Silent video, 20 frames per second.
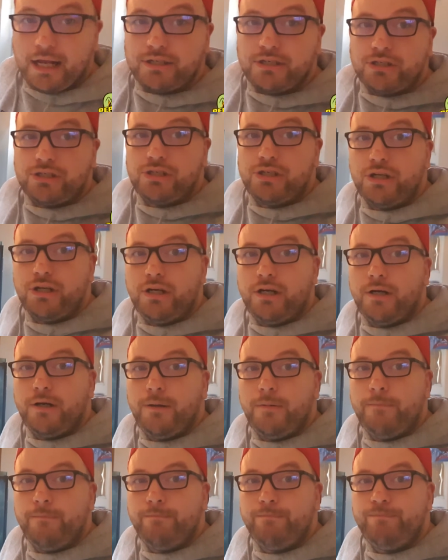to show,
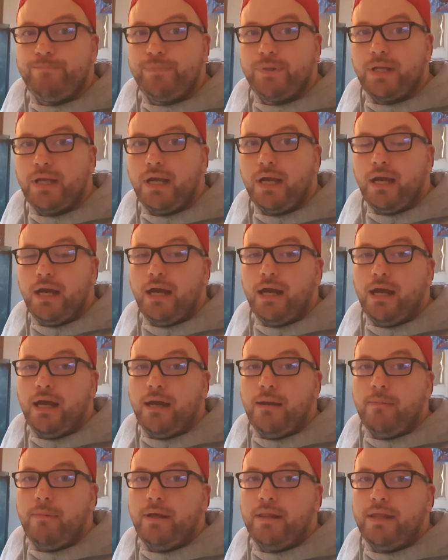
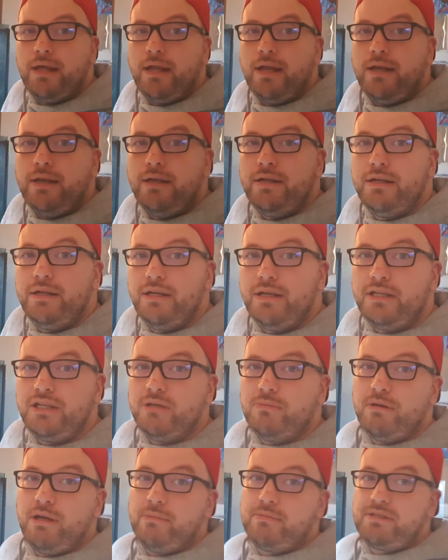and then
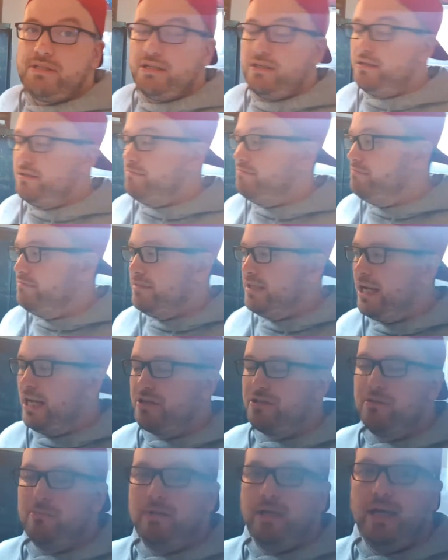you'll be able to
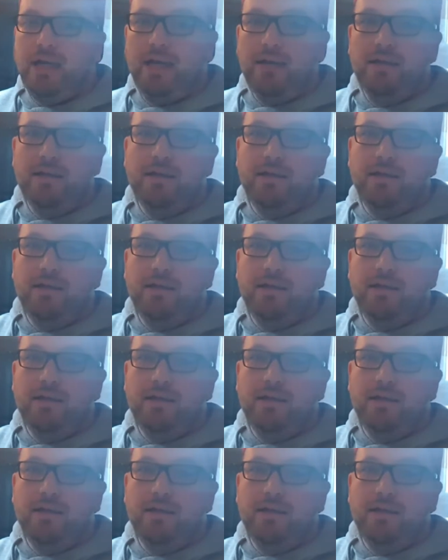guess from there.